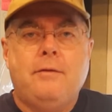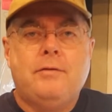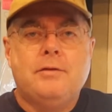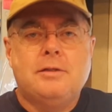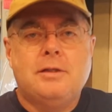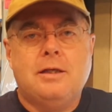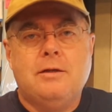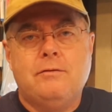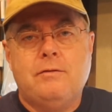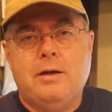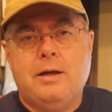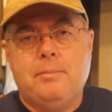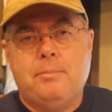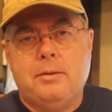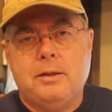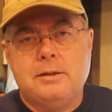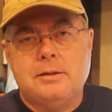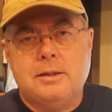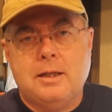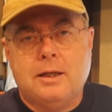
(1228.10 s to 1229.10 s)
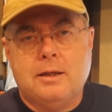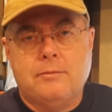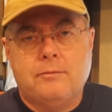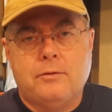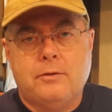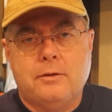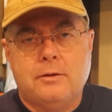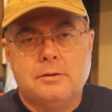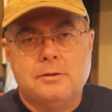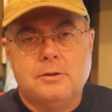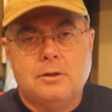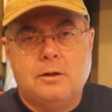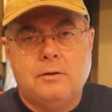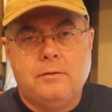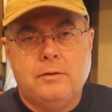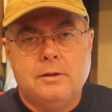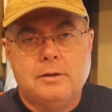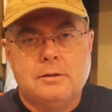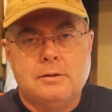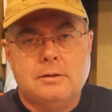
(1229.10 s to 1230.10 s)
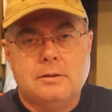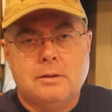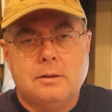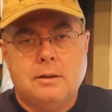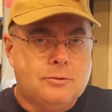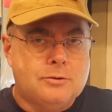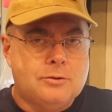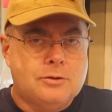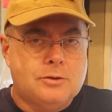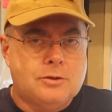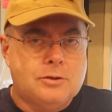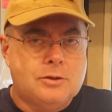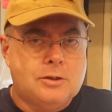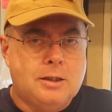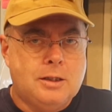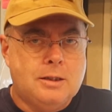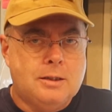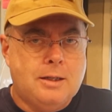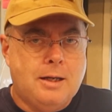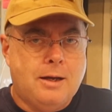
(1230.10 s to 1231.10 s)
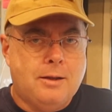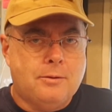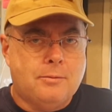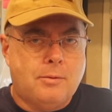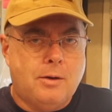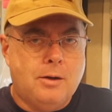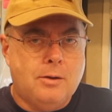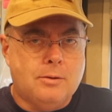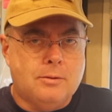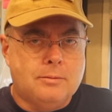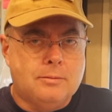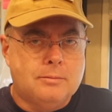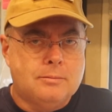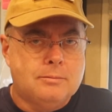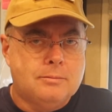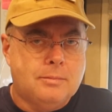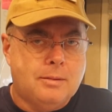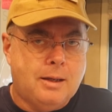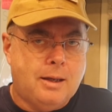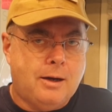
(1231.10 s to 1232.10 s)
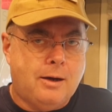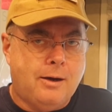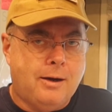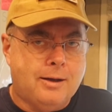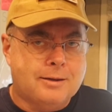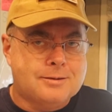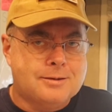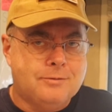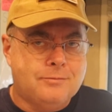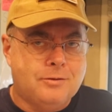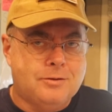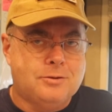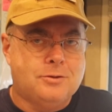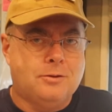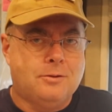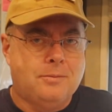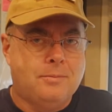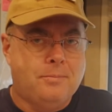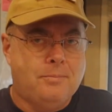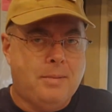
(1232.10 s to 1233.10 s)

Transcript: If you see a vet, please thank them for their service. We'll see you down the road at our next adventure.